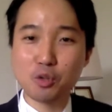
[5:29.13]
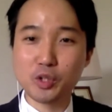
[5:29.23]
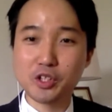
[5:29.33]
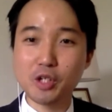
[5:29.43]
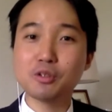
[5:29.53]

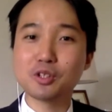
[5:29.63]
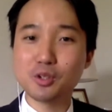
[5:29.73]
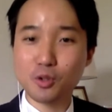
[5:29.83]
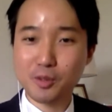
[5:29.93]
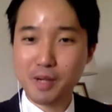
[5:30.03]
we
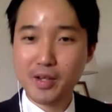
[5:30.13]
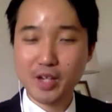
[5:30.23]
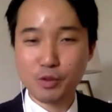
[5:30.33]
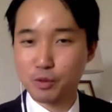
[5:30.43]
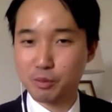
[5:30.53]
don't talk about
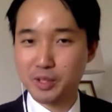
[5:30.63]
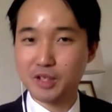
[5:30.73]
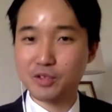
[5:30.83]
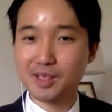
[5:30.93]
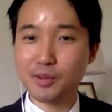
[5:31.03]
that. We would be
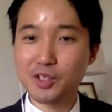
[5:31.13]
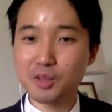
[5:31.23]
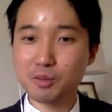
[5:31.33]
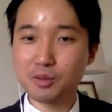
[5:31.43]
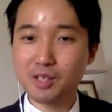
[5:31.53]

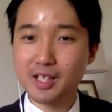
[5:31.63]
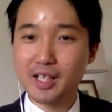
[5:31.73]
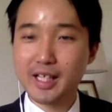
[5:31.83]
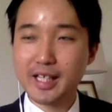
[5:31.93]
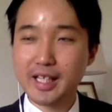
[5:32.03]
irresponsible
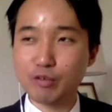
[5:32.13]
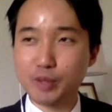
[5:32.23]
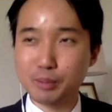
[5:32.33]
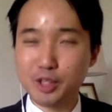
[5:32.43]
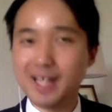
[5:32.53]
if we
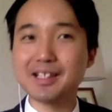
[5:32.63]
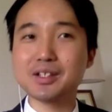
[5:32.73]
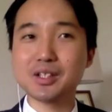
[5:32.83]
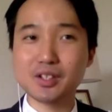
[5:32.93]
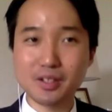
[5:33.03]

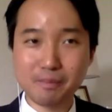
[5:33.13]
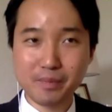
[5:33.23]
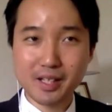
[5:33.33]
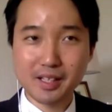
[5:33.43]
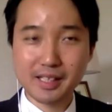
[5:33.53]
pretended
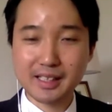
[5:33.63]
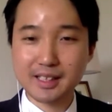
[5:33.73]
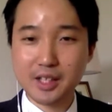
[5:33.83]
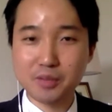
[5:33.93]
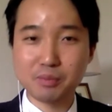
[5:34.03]
that
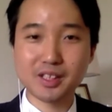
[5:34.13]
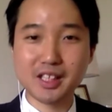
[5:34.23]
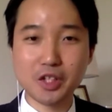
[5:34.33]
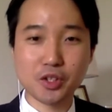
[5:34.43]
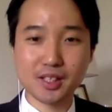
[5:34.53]
certain
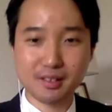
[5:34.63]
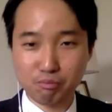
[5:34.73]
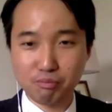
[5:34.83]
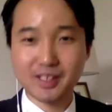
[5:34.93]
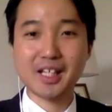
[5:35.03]
procedures,
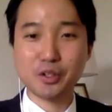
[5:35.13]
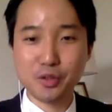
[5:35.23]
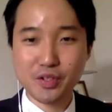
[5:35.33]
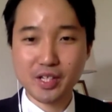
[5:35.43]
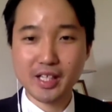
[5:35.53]
say
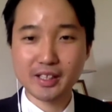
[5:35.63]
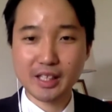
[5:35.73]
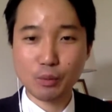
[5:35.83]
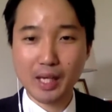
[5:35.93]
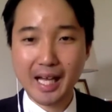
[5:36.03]

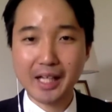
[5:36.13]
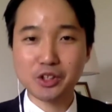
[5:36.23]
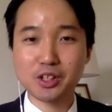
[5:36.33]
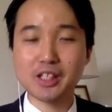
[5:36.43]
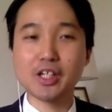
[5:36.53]
euthanasia, were
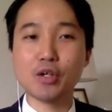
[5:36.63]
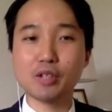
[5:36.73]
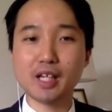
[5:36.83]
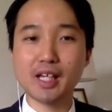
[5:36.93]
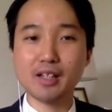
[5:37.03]
actually
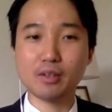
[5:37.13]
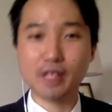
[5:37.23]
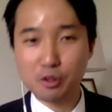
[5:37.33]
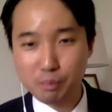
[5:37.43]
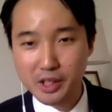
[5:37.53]
okay, or
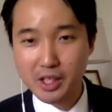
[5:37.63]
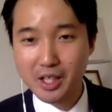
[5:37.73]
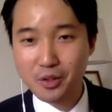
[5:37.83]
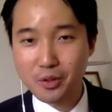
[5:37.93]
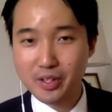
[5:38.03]
they could be
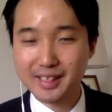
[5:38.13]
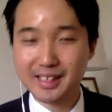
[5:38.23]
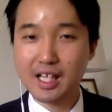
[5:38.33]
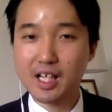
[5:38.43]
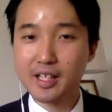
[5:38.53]
done on the
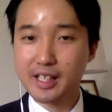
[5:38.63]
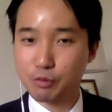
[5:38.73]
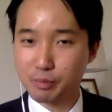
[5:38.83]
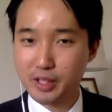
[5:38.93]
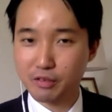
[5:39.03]
sly. That
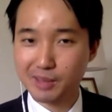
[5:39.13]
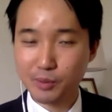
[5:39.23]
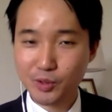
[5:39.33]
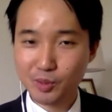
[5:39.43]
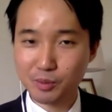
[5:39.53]
would be
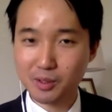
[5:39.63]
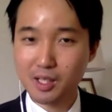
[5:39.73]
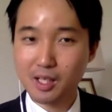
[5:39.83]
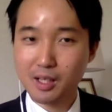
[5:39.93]
irresponsible